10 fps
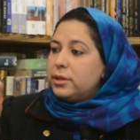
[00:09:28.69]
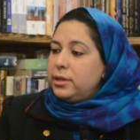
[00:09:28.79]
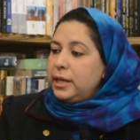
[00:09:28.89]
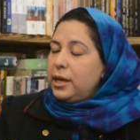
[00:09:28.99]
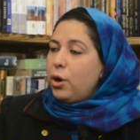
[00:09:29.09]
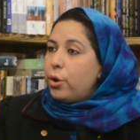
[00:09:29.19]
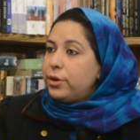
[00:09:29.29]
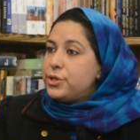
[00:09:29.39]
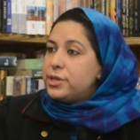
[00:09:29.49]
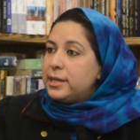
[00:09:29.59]
the
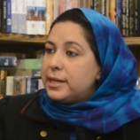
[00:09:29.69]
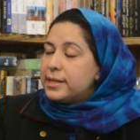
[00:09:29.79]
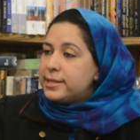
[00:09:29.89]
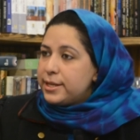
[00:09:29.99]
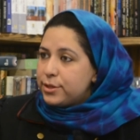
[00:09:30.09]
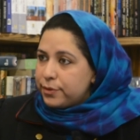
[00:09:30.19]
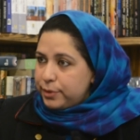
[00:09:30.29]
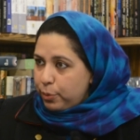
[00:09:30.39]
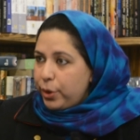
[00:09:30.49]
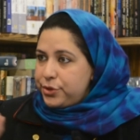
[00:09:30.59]
original essence of
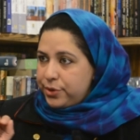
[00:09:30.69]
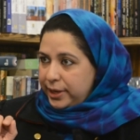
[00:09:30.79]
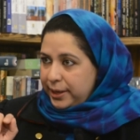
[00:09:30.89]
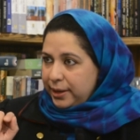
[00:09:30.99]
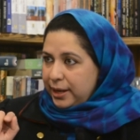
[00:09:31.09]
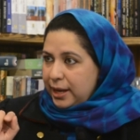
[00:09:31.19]
the poetry.